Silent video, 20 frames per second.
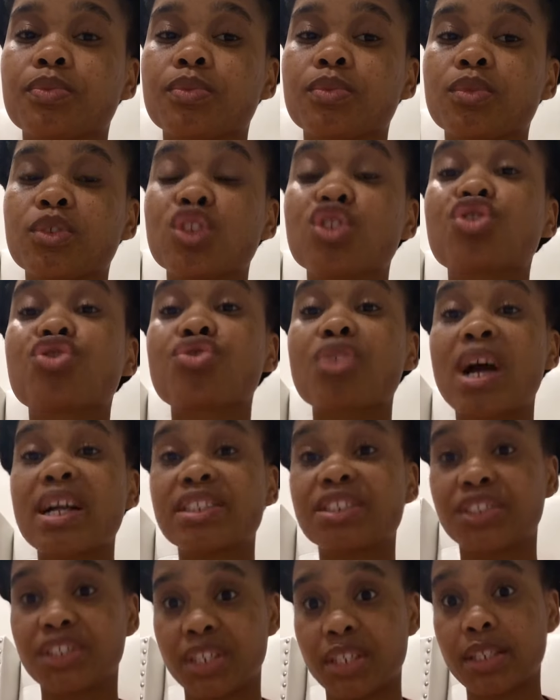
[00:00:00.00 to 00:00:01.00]

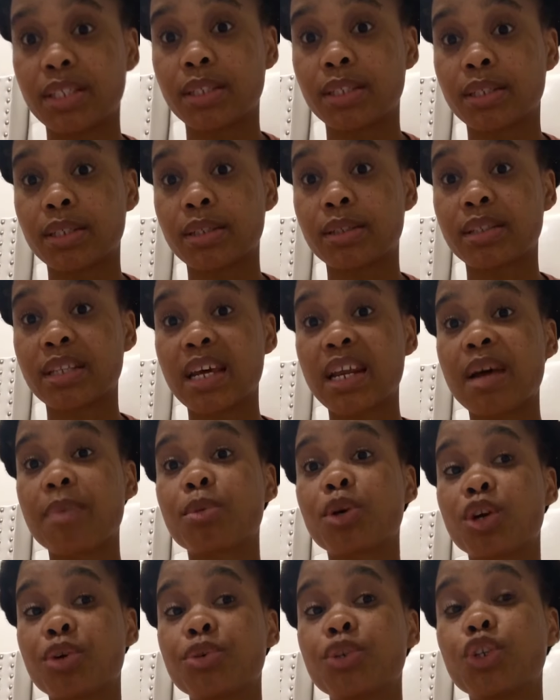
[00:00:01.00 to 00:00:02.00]
strategies that I'm
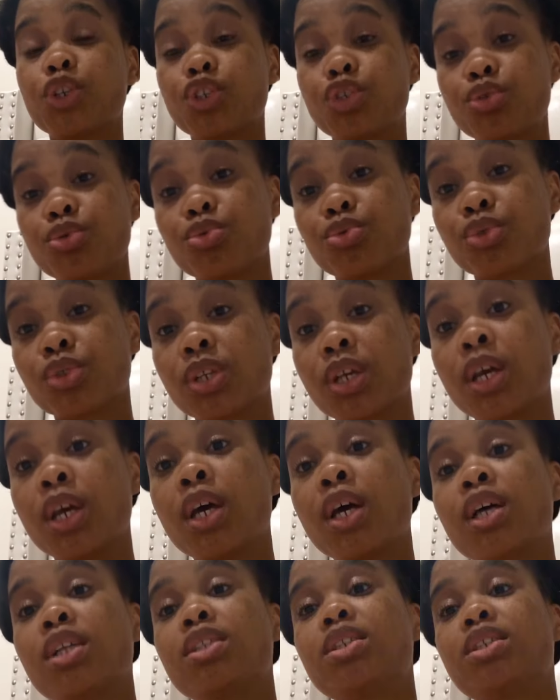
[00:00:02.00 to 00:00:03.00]
going to use
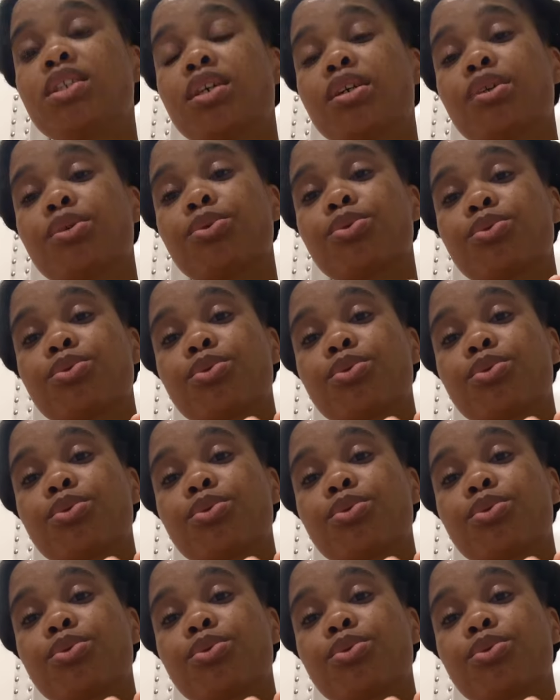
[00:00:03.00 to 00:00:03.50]
to